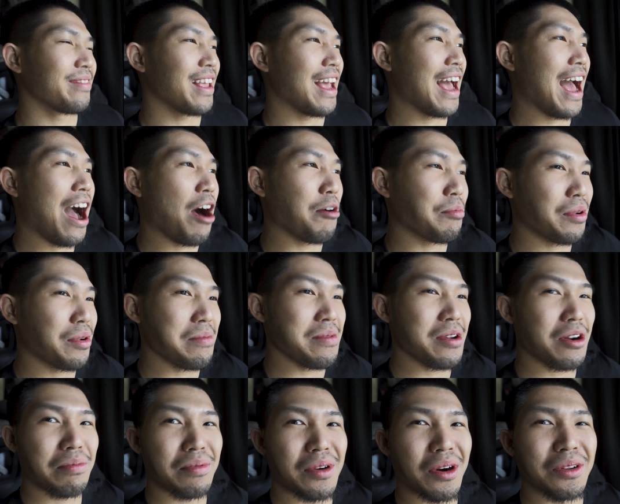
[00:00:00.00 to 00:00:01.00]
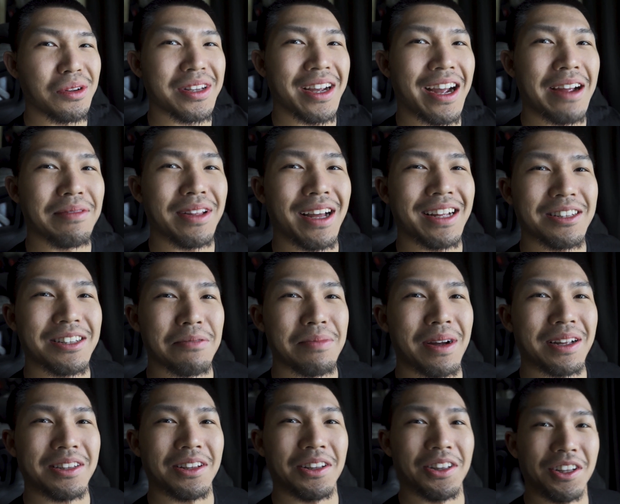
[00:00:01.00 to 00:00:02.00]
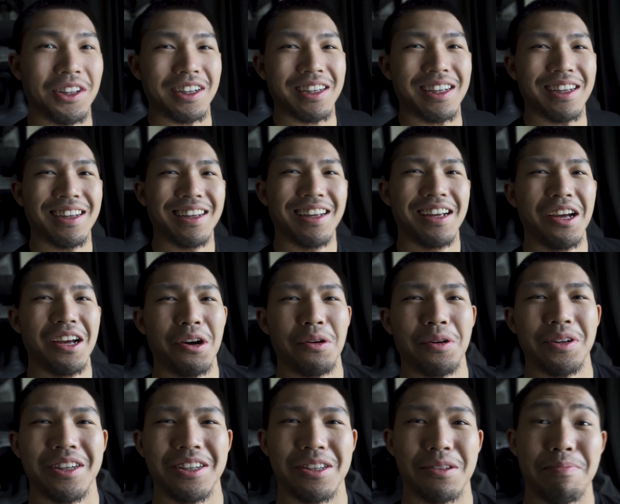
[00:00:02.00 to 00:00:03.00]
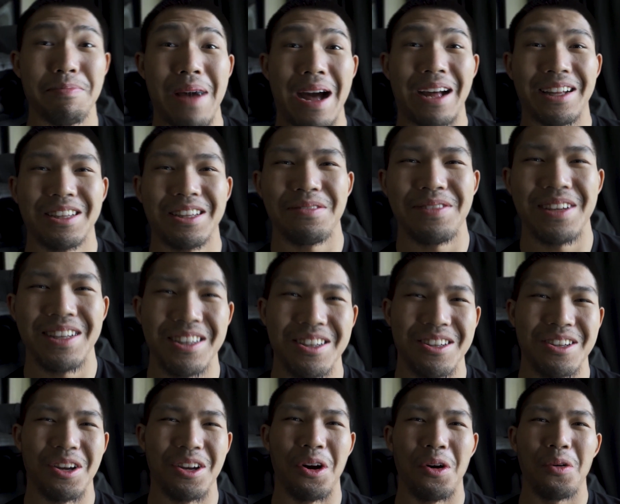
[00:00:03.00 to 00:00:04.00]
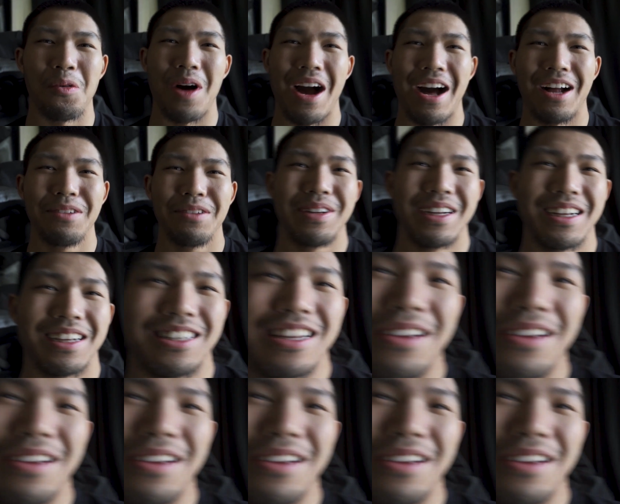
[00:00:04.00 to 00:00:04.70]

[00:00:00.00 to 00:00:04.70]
how Premiere Pro timelines are about to look, which is about to be so wild, because